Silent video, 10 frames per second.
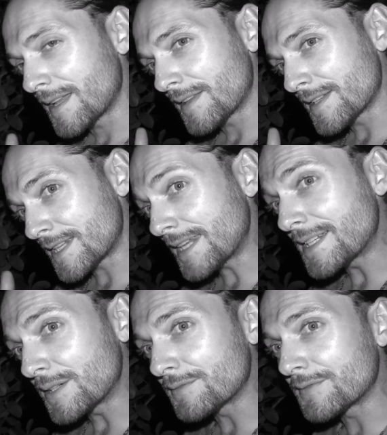the
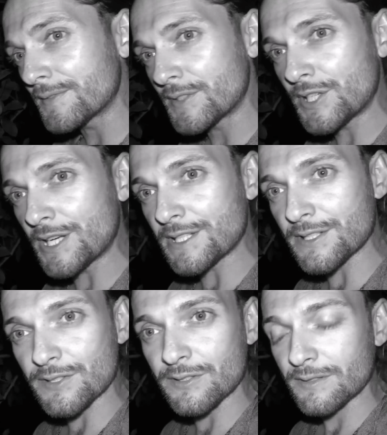setting of
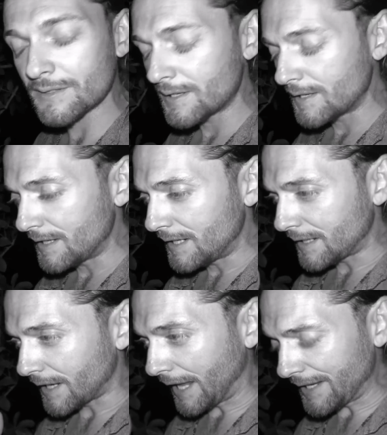Jesus'
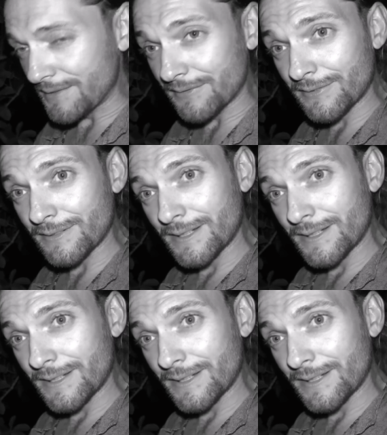life.